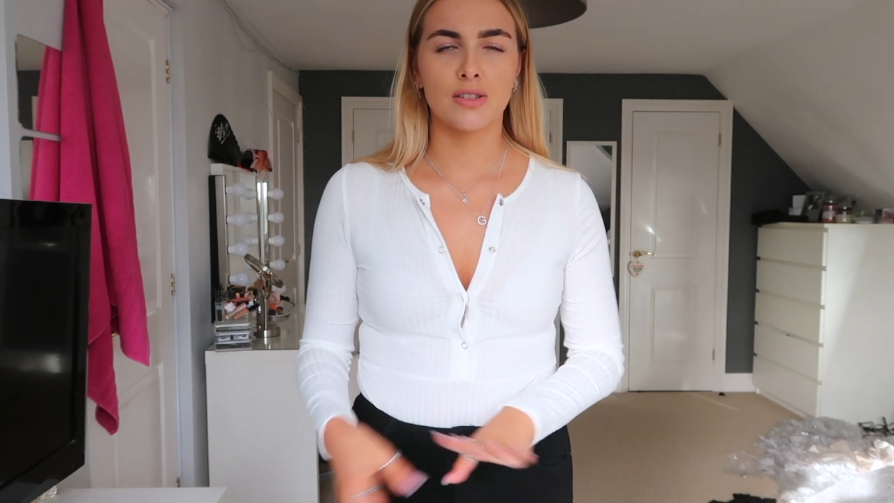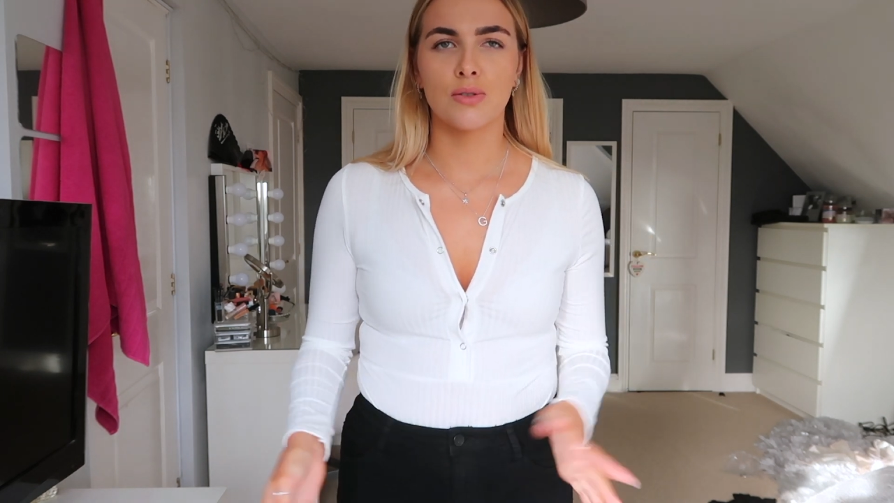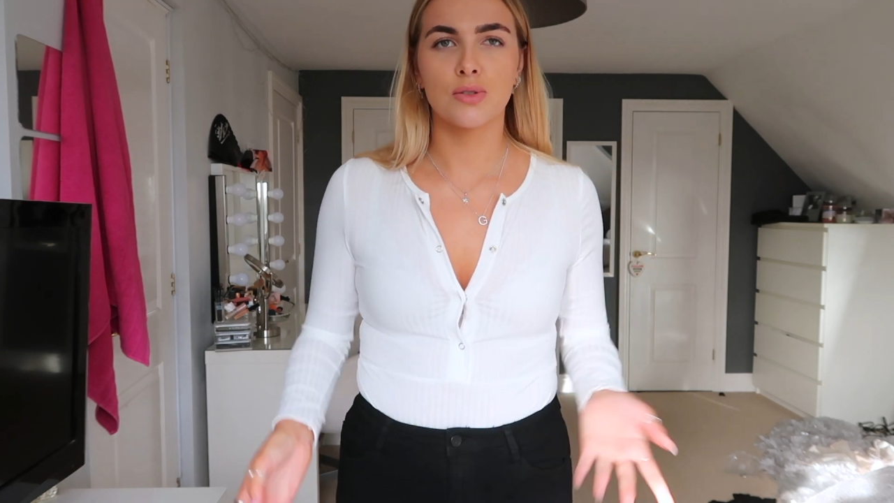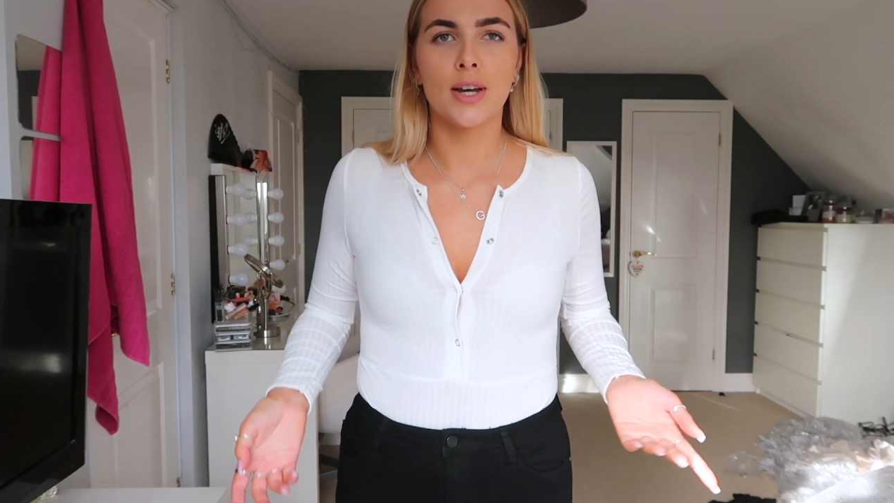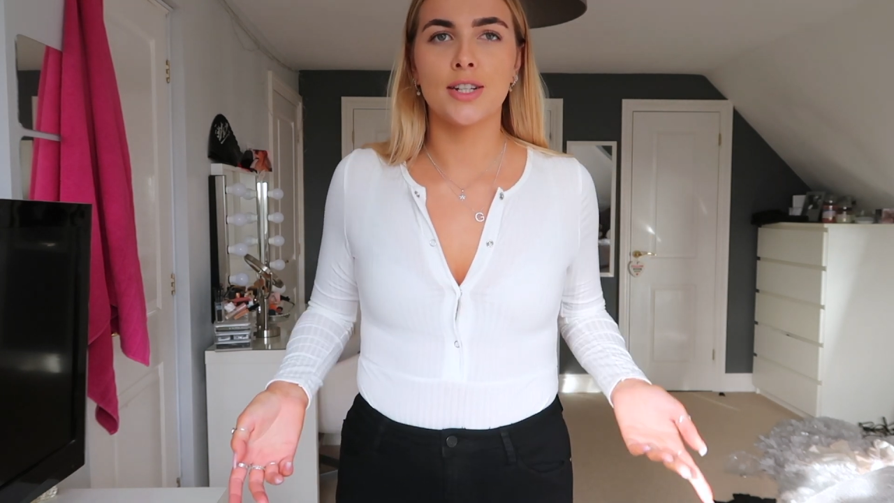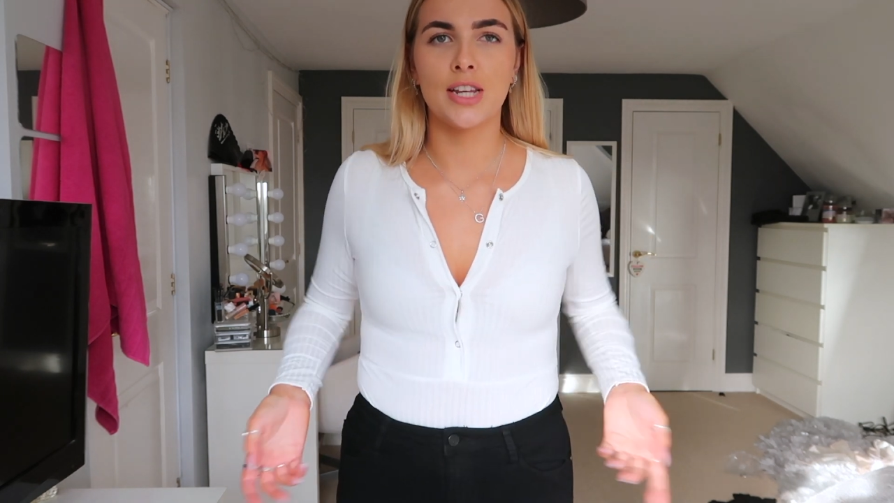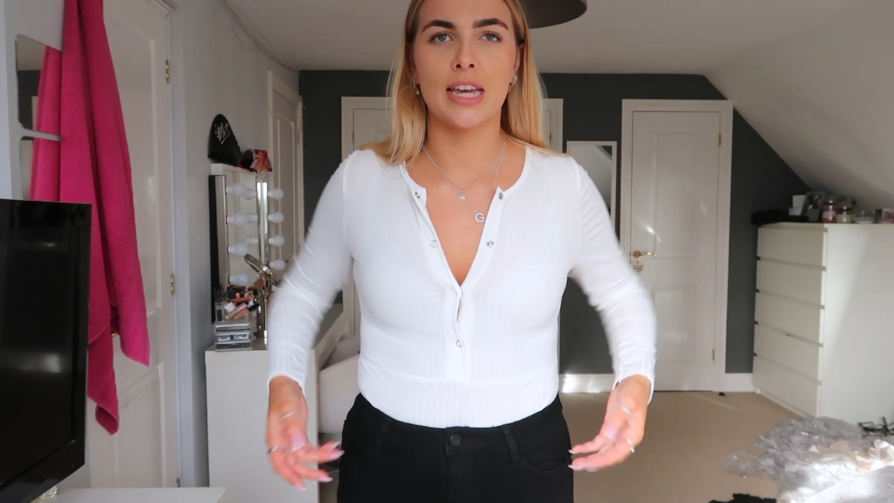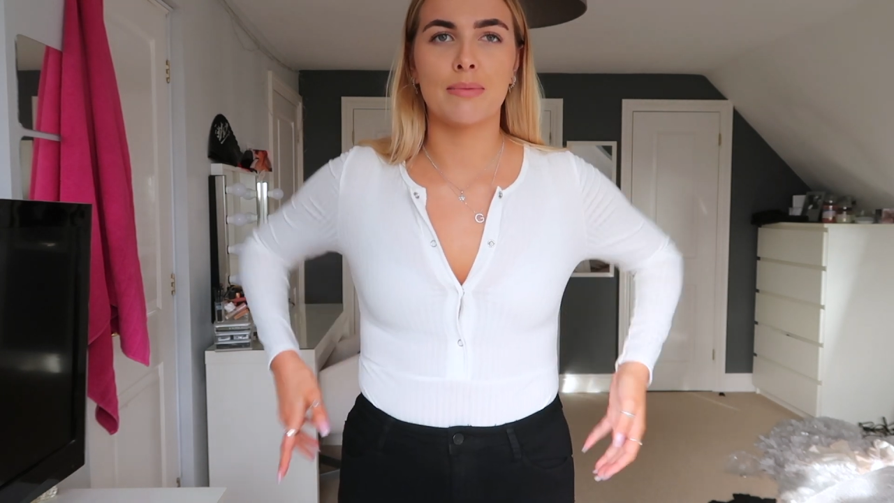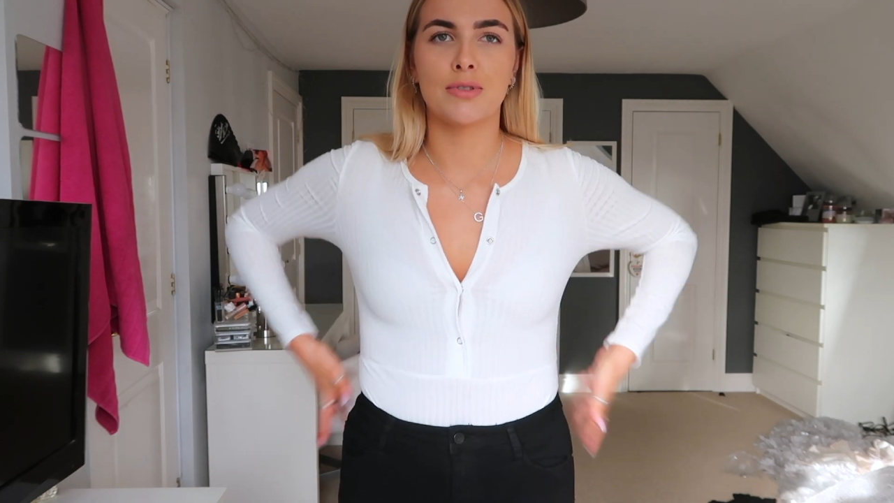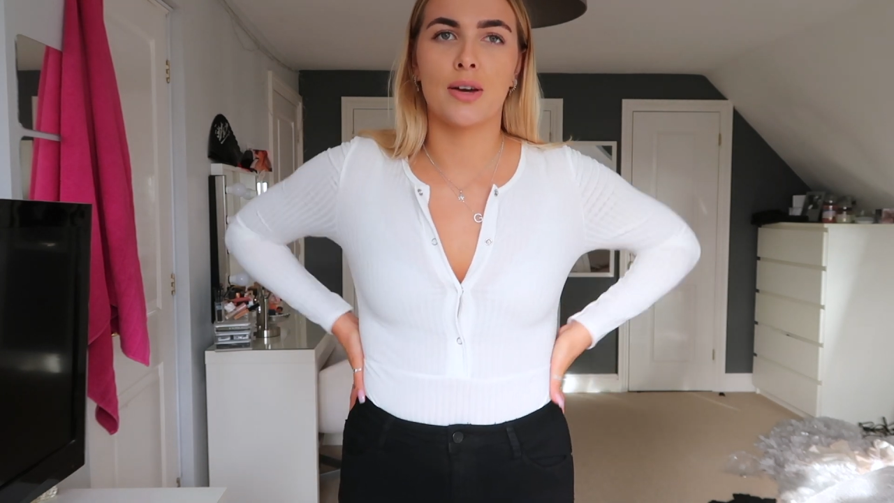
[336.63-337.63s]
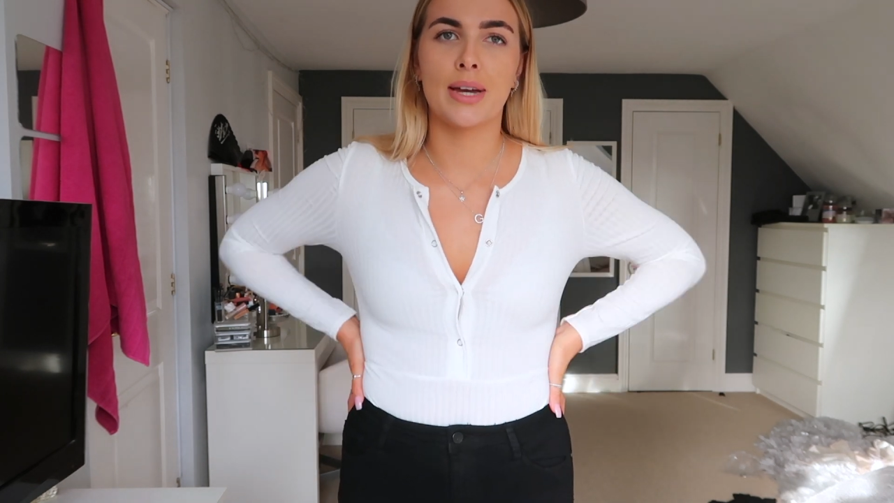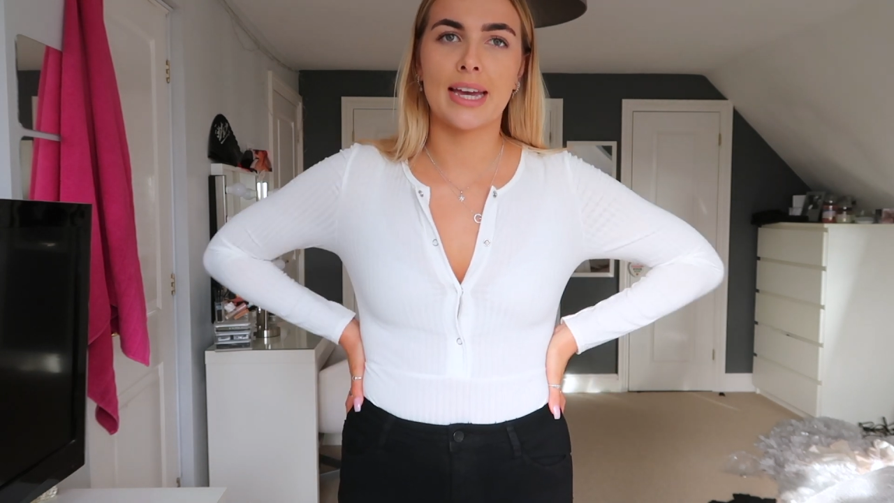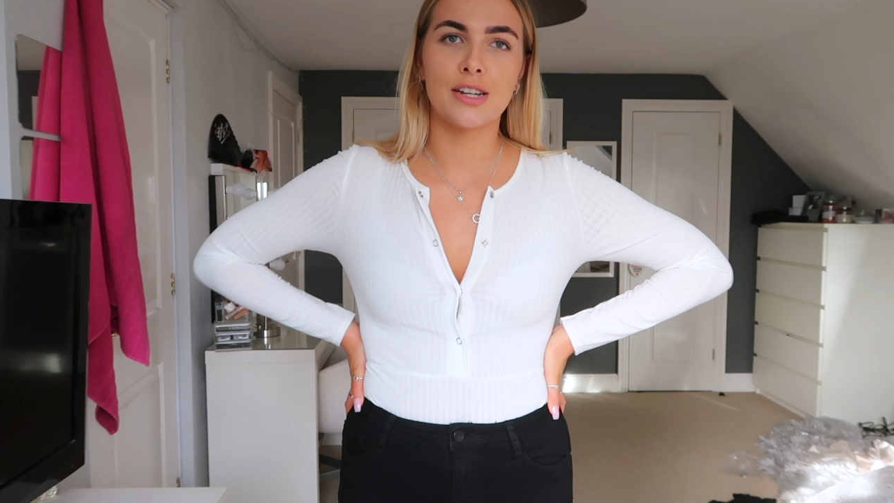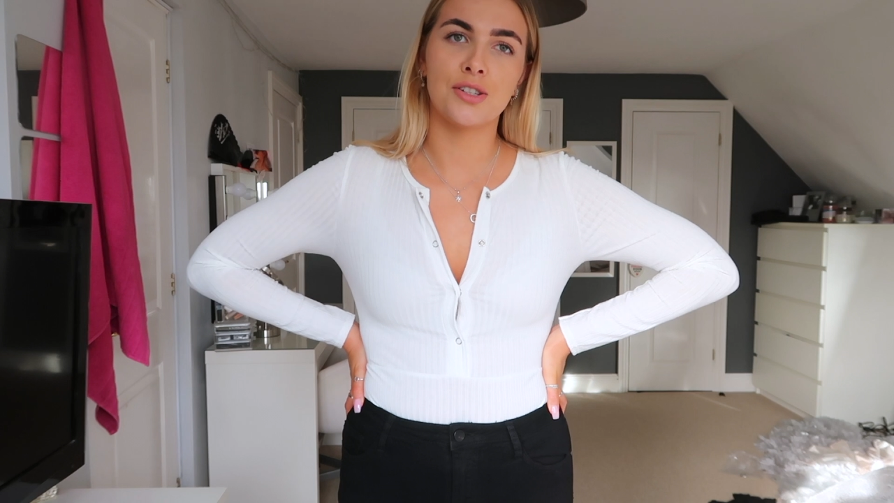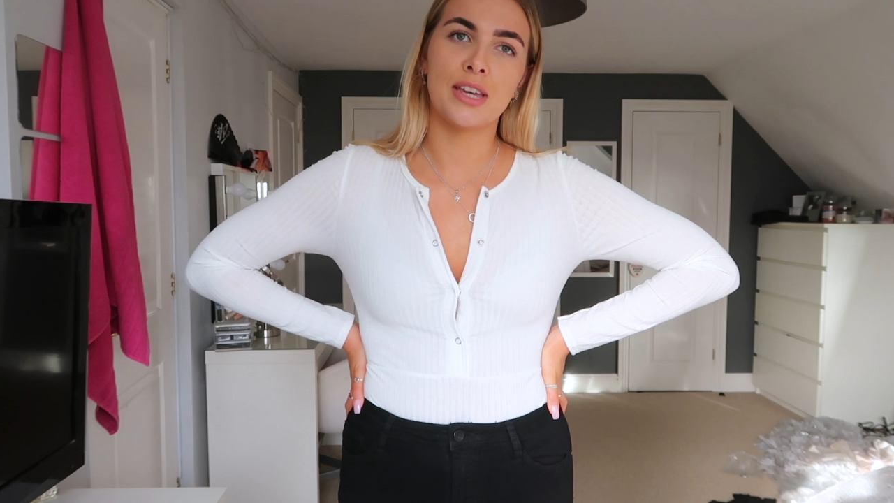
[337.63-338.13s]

so it was quite cheap, so I guess